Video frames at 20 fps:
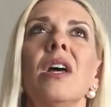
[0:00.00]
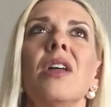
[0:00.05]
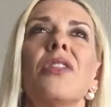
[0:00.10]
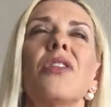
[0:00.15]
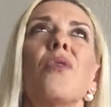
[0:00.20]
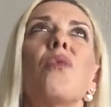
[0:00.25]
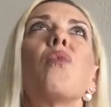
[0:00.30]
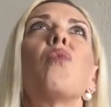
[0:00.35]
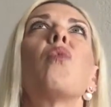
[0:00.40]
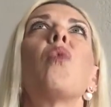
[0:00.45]

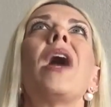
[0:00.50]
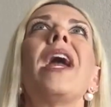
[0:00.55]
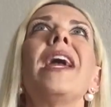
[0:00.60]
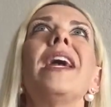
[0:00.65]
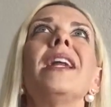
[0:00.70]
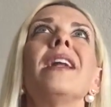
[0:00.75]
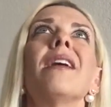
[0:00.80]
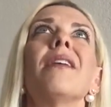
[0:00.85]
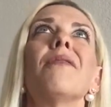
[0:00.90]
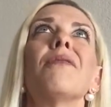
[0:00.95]
The
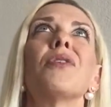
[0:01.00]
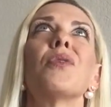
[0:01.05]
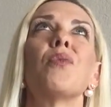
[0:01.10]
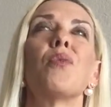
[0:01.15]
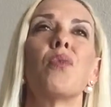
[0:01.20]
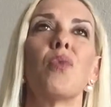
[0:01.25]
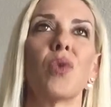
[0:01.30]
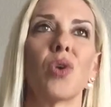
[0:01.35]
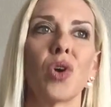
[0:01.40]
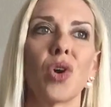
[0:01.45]
weight of the
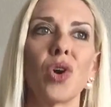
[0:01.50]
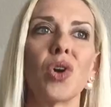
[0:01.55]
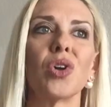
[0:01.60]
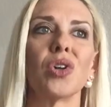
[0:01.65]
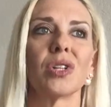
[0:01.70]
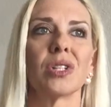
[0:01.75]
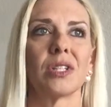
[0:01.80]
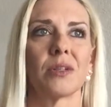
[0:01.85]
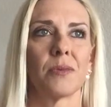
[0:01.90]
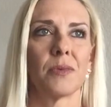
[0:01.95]

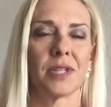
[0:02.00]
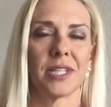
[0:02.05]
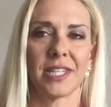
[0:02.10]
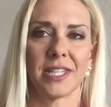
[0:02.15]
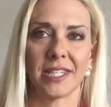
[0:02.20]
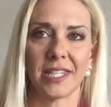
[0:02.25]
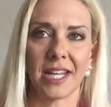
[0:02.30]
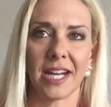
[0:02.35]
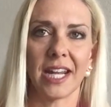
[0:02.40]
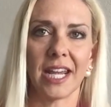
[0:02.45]
world was
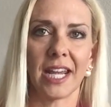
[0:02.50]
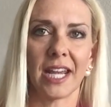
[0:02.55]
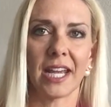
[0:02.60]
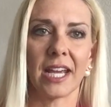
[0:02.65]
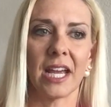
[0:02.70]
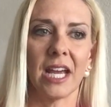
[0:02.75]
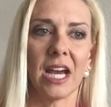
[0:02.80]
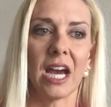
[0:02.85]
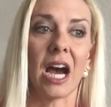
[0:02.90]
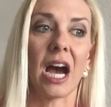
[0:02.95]

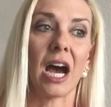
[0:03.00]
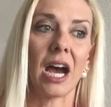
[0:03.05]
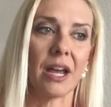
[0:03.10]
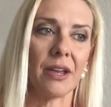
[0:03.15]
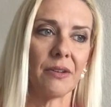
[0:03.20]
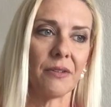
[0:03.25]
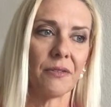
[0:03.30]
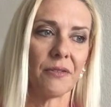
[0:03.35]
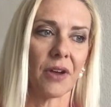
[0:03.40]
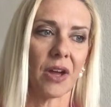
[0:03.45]
sitting,
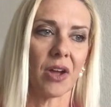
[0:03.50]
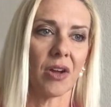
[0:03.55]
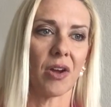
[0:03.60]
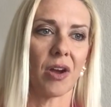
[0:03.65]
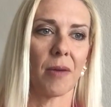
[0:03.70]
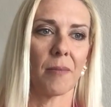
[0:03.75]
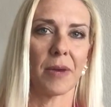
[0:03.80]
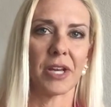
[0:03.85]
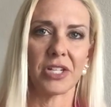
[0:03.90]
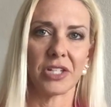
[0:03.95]
I felt,
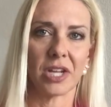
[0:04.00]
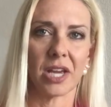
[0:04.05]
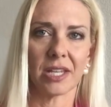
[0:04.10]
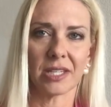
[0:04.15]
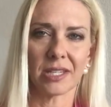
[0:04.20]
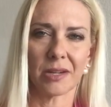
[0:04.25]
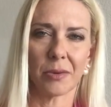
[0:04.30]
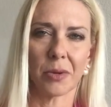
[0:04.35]
on my chest.